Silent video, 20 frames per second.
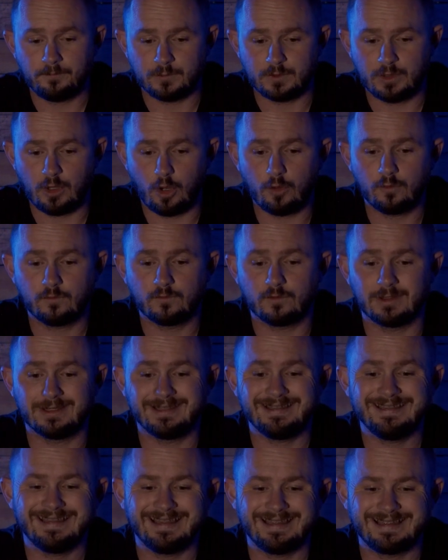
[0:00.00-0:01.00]
and
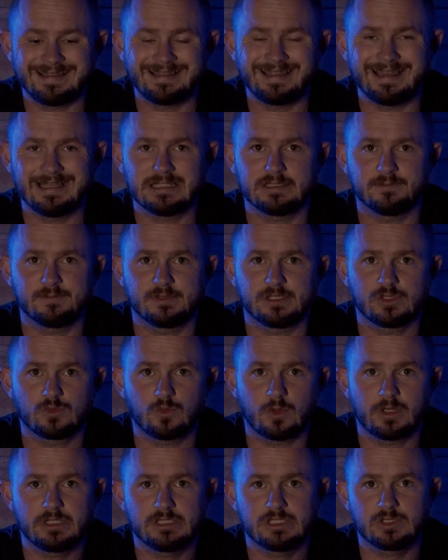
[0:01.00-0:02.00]
hopefully get some
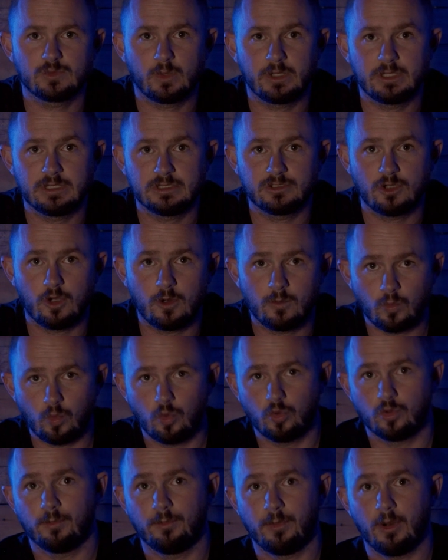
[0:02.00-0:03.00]
sweet, sweet top
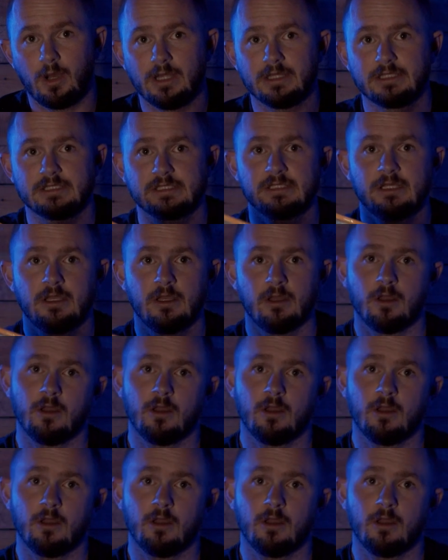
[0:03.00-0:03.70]
water bites